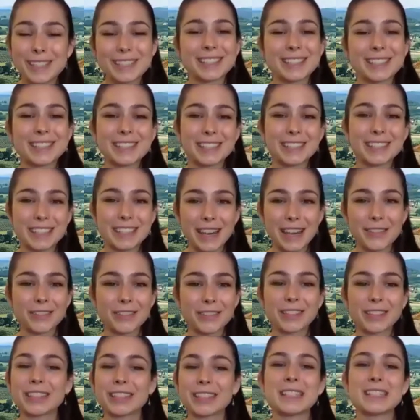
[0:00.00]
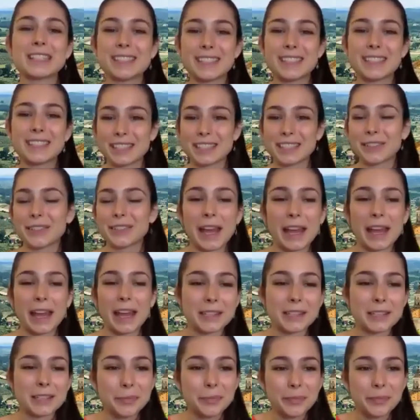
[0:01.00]
definitely stay till the end.
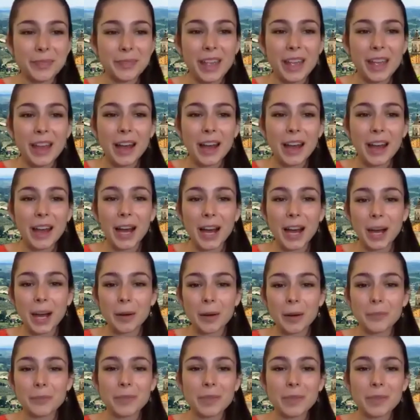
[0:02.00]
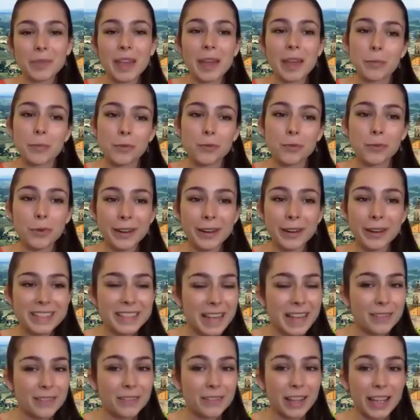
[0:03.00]
Before I
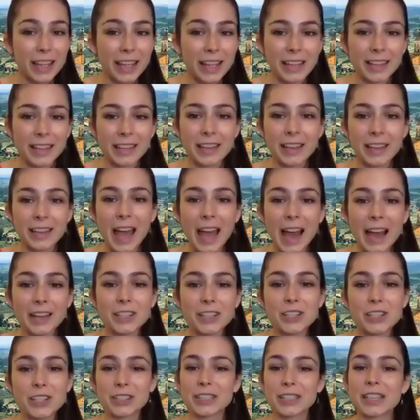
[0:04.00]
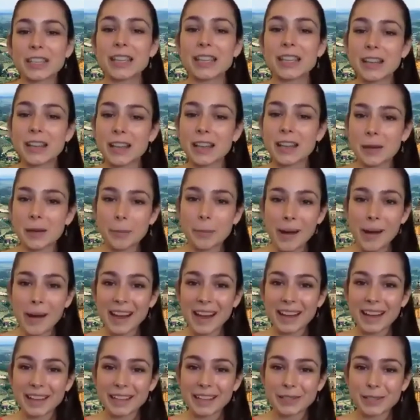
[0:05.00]
dive in, actually,
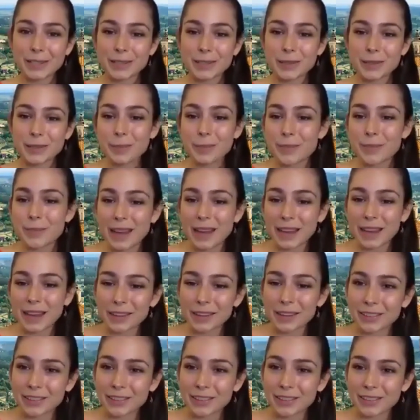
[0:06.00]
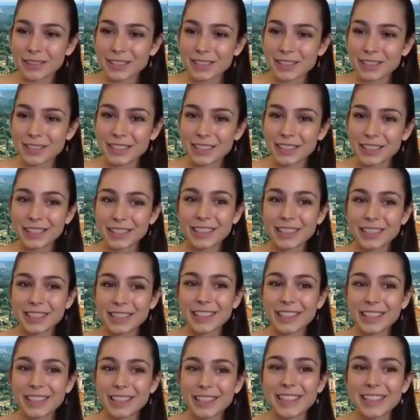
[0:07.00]
my Zoom background here
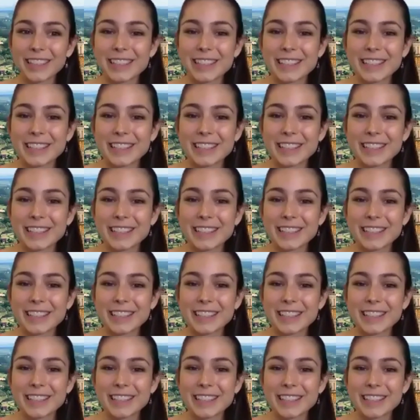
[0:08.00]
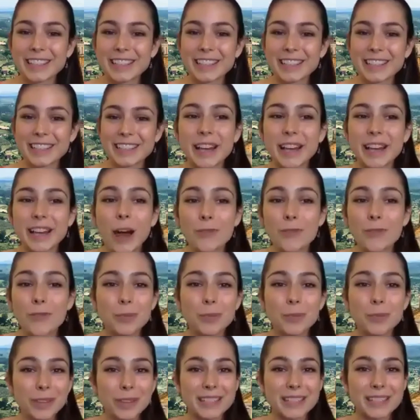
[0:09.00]
is of the place that I'm going to
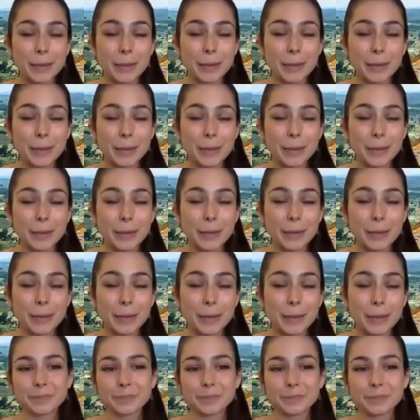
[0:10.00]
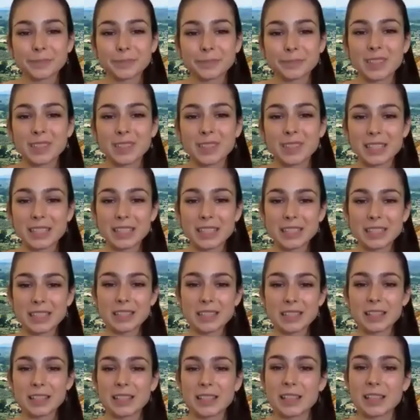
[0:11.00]
talk about today. So this is
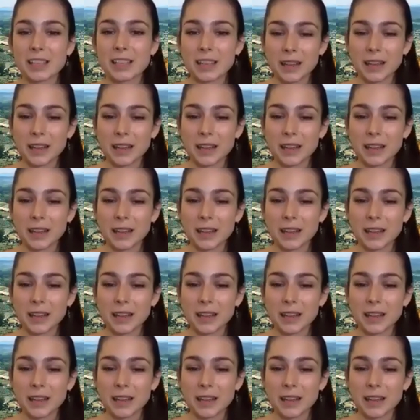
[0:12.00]
the